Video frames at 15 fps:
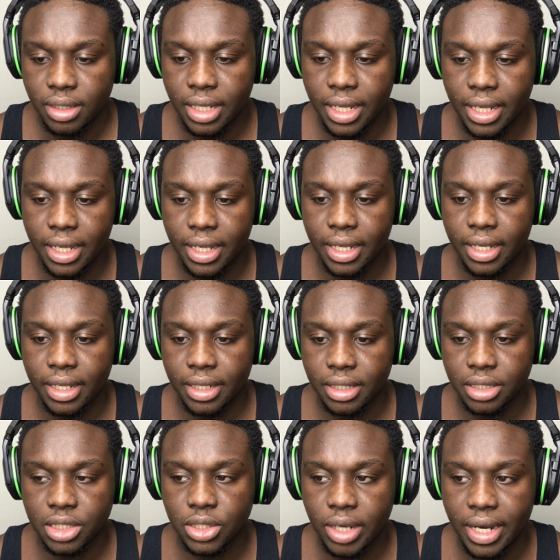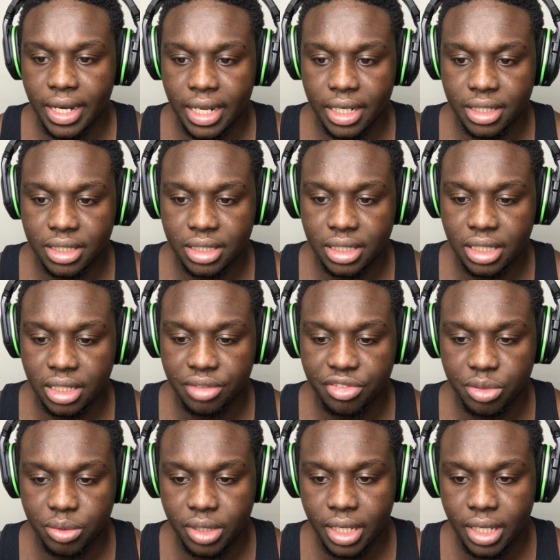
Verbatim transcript: Then try to get a steal if you